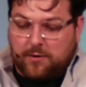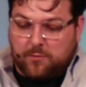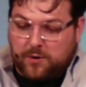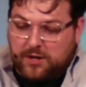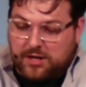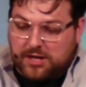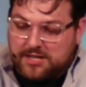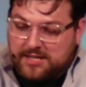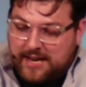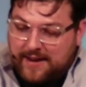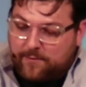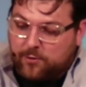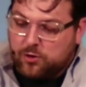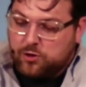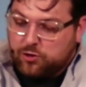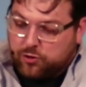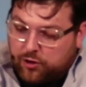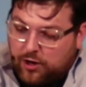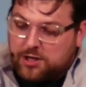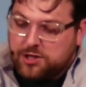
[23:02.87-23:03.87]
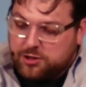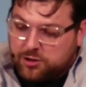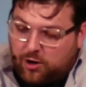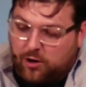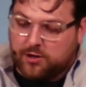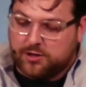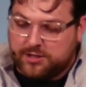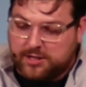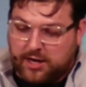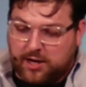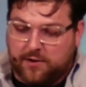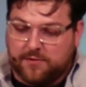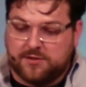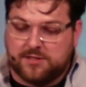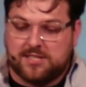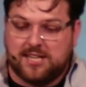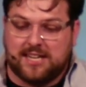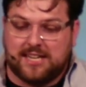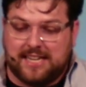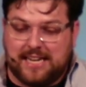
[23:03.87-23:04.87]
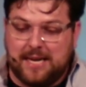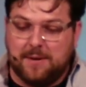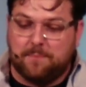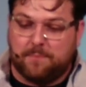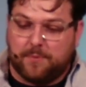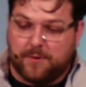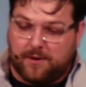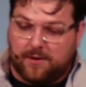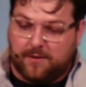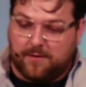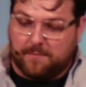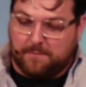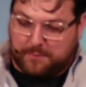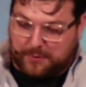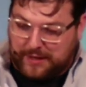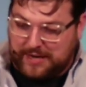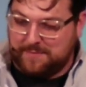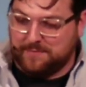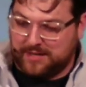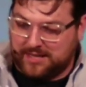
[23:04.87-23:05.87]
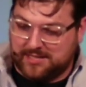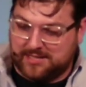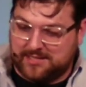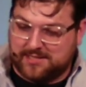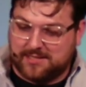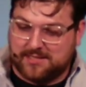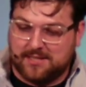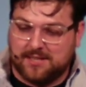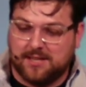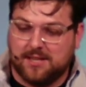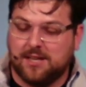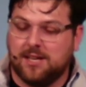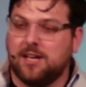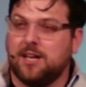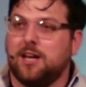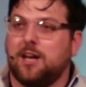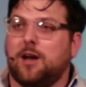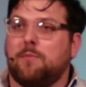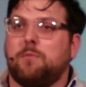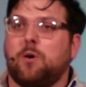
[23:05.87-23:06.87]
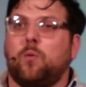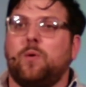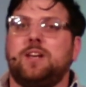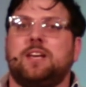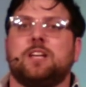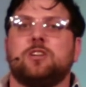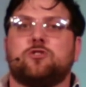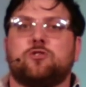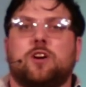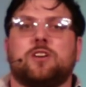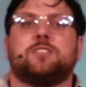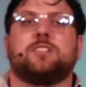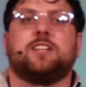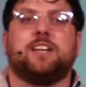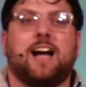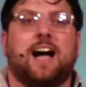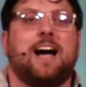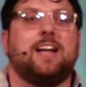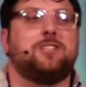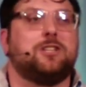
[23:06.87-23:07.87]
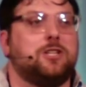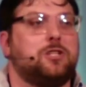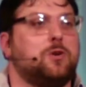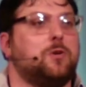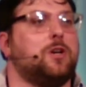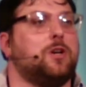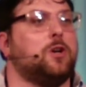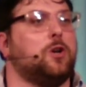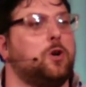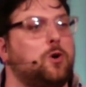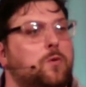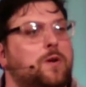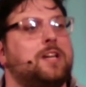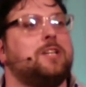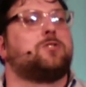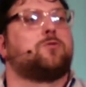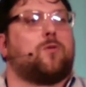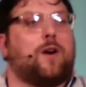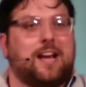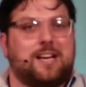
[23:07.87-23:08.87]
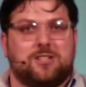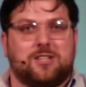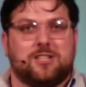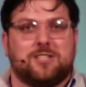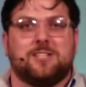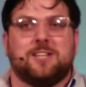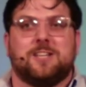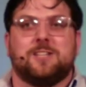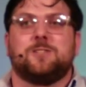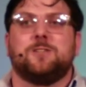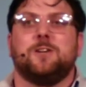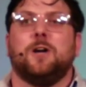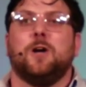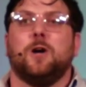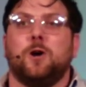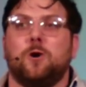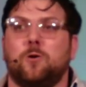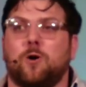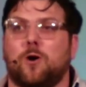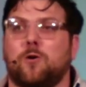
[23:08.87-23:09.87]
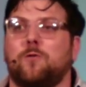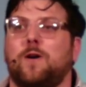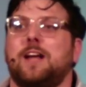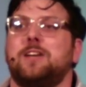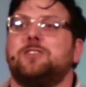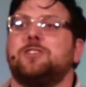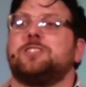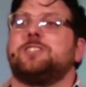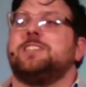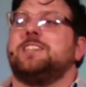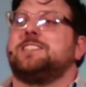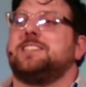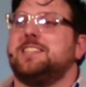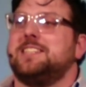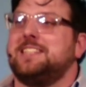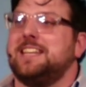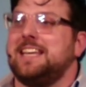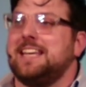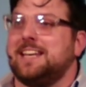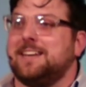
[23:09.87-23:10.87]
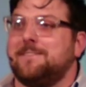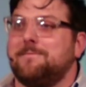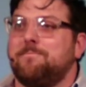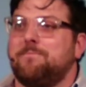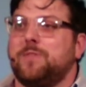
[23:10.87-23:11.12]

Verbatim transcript: We could never trust ourselves to keep blameless but we can trust God to do it, who is righteousness, who our righteousness is in.